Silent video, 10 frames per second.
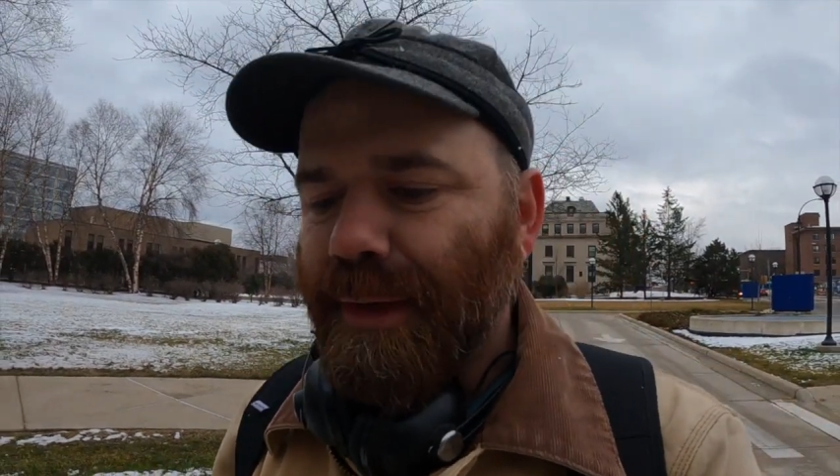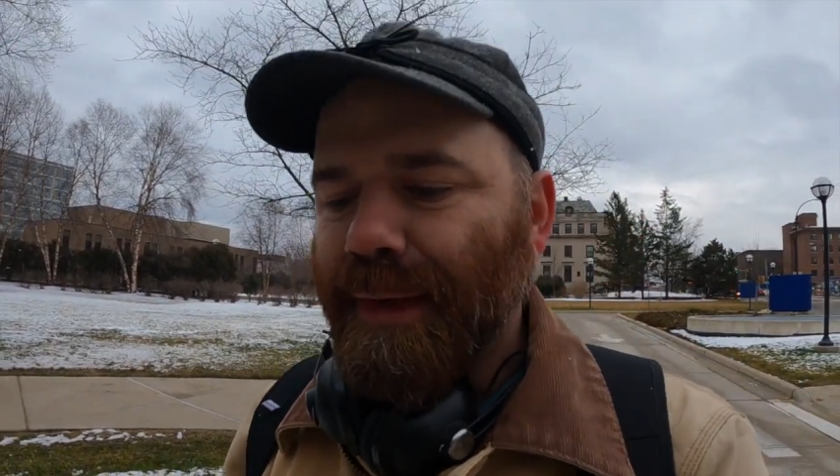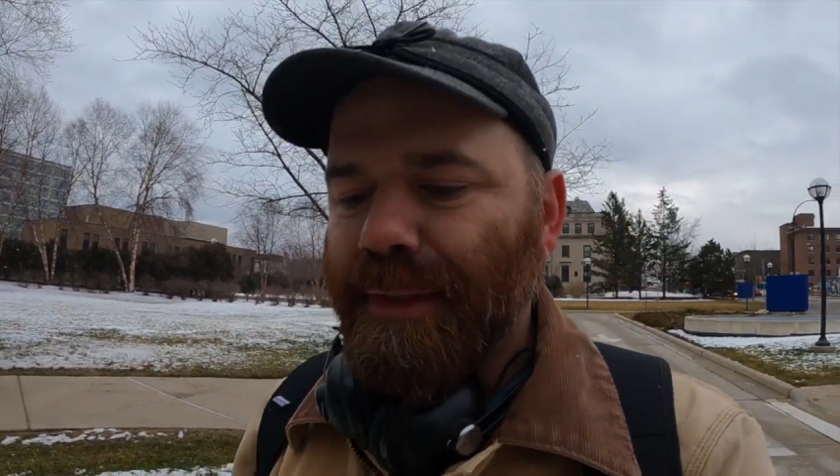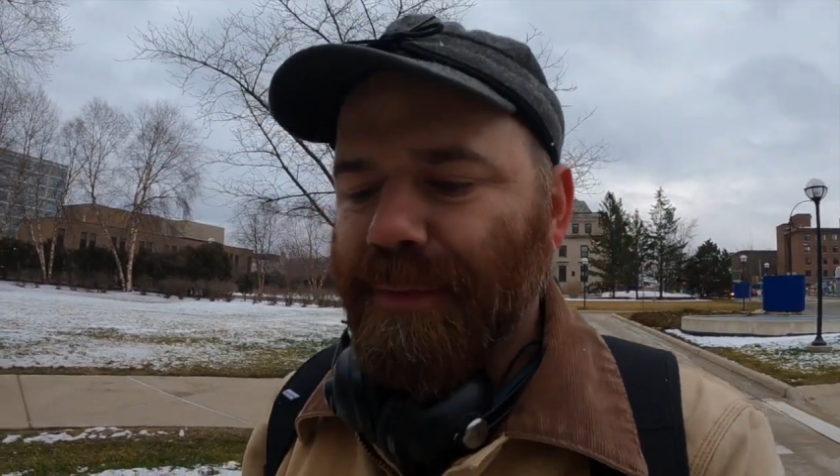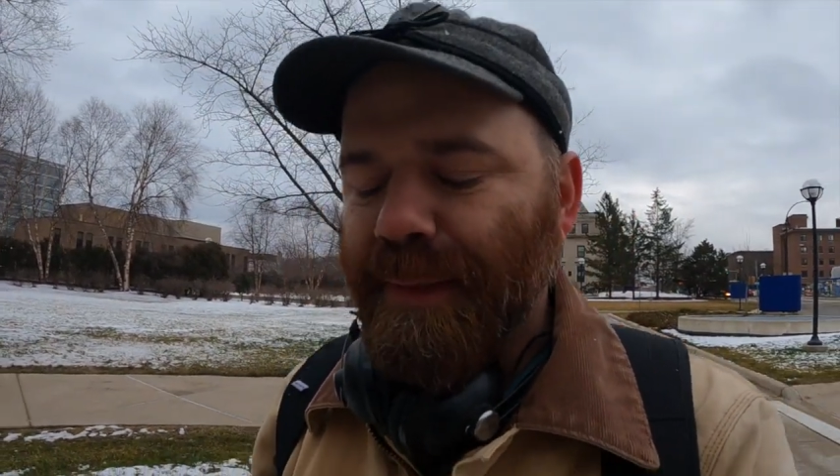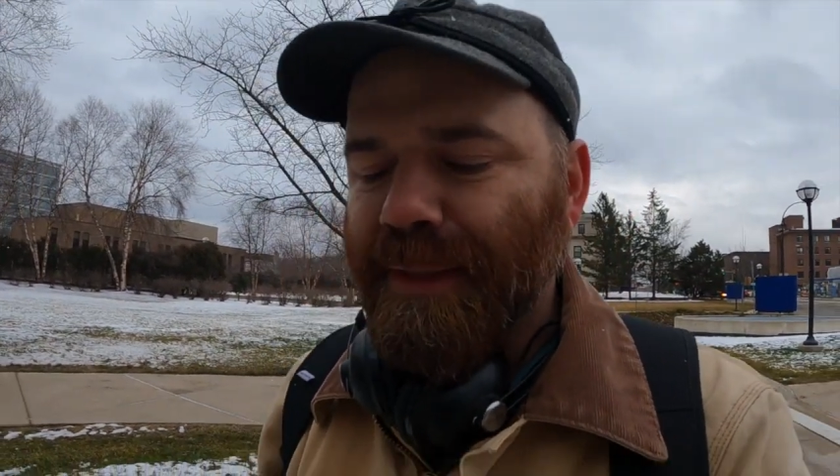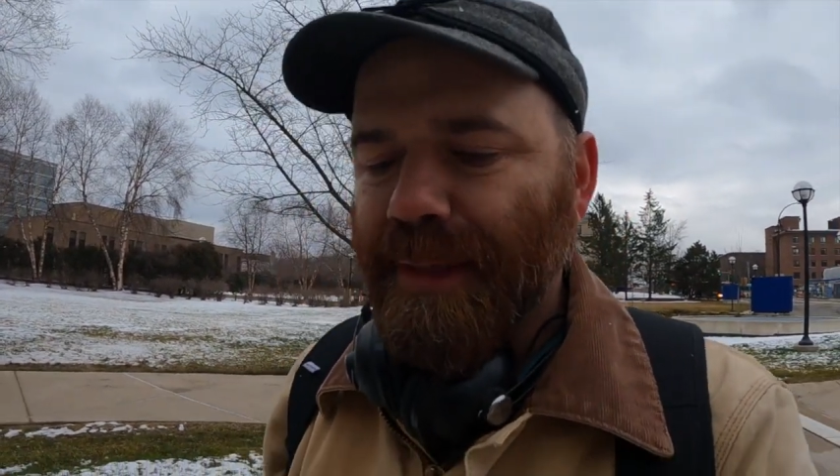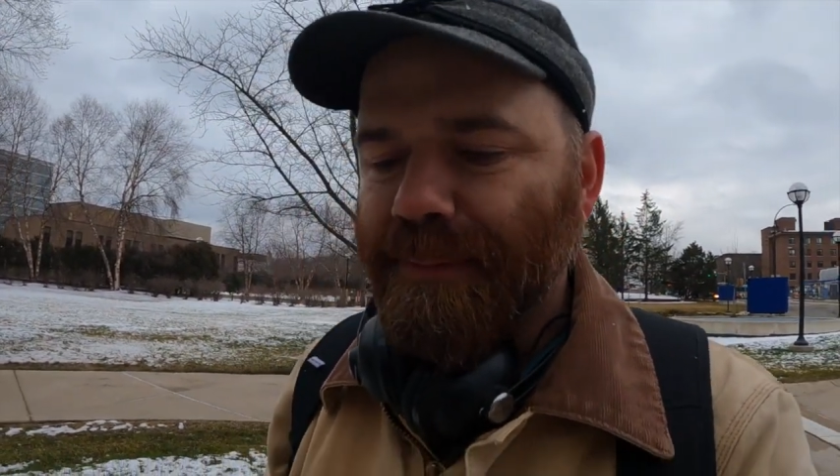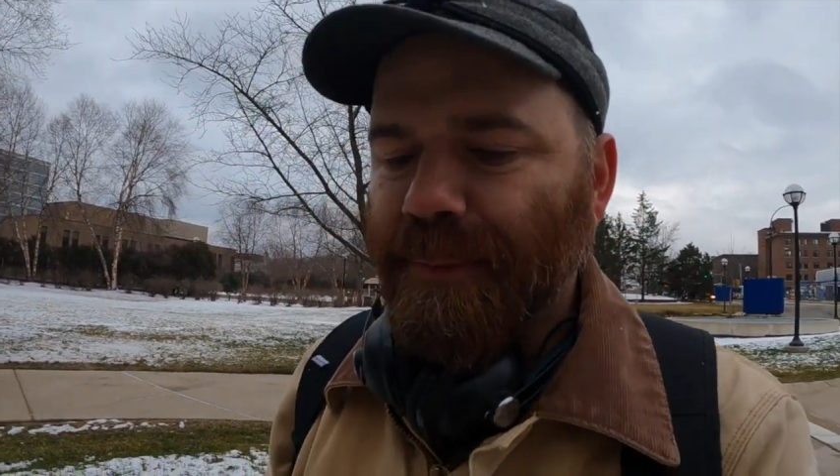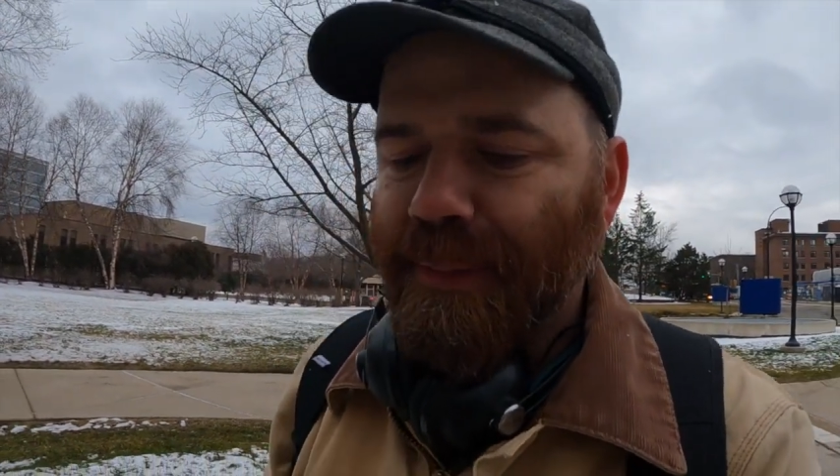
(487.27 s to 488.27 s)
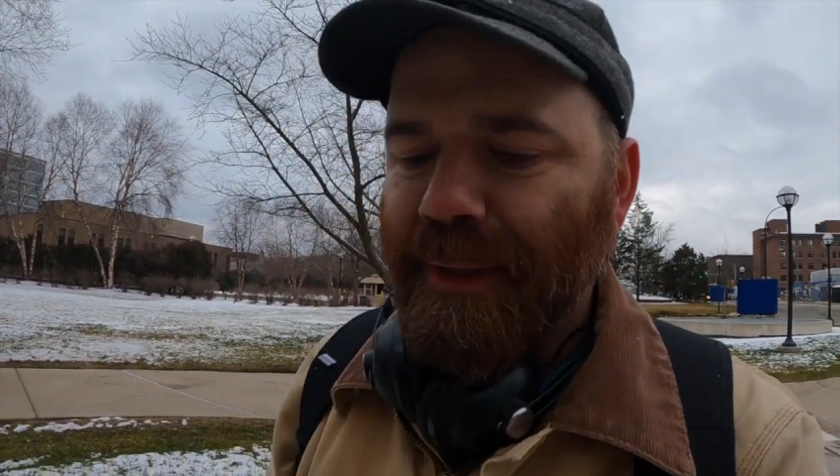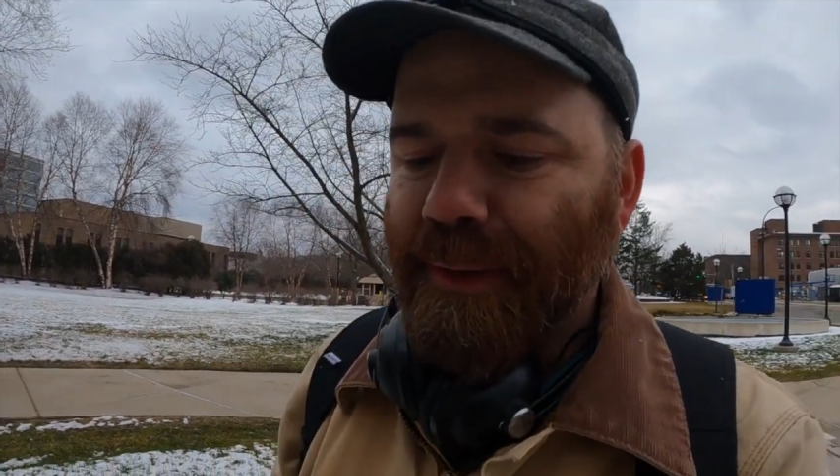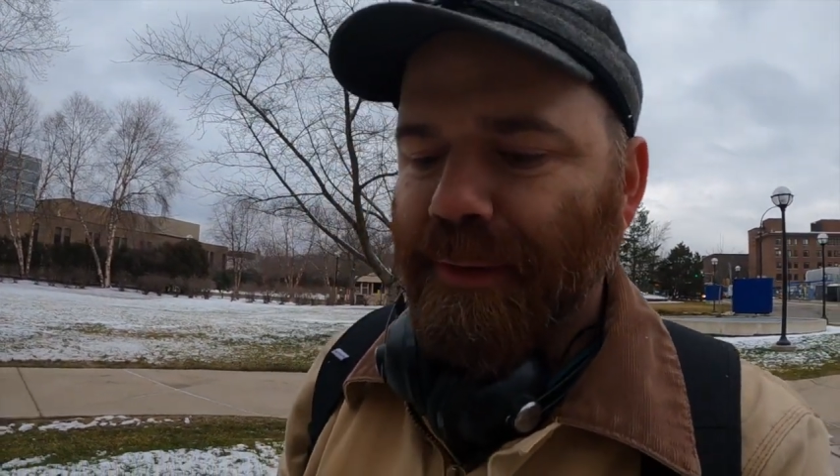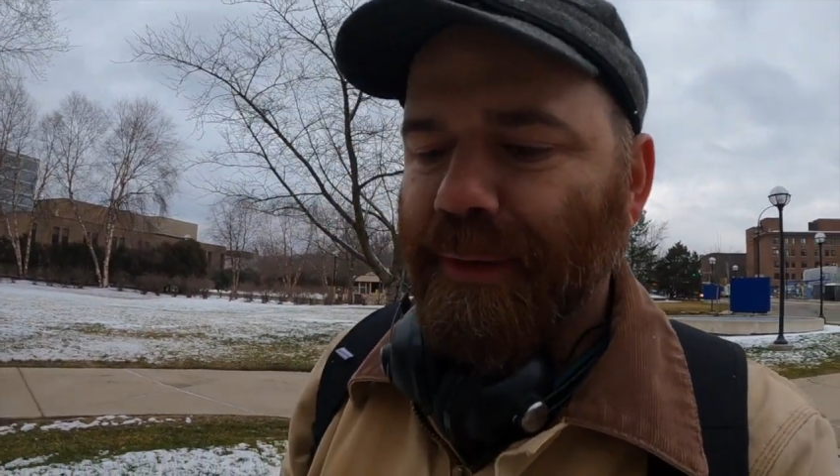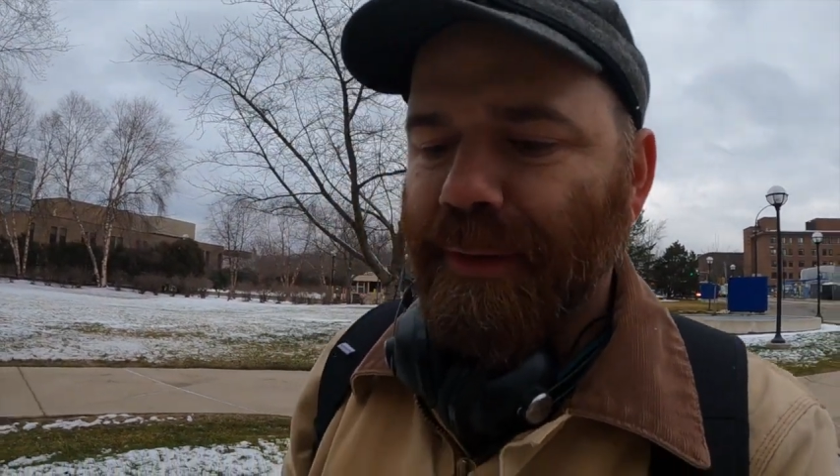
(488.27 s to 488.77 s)
And he speaks up to
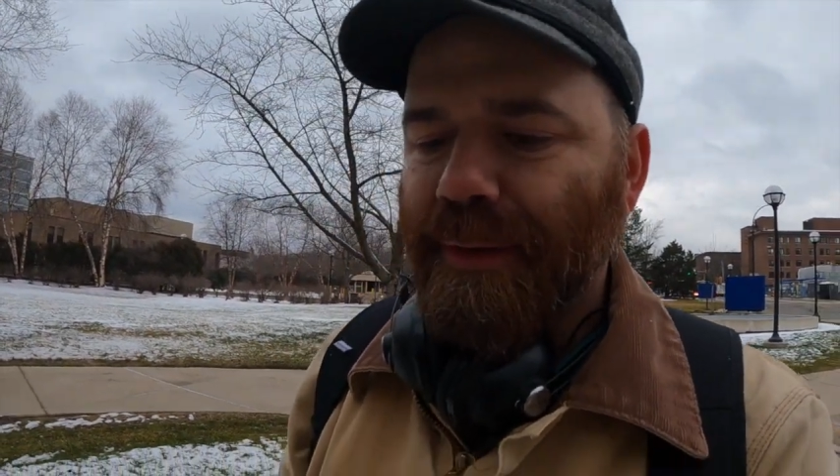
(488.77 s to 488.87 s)
Peter,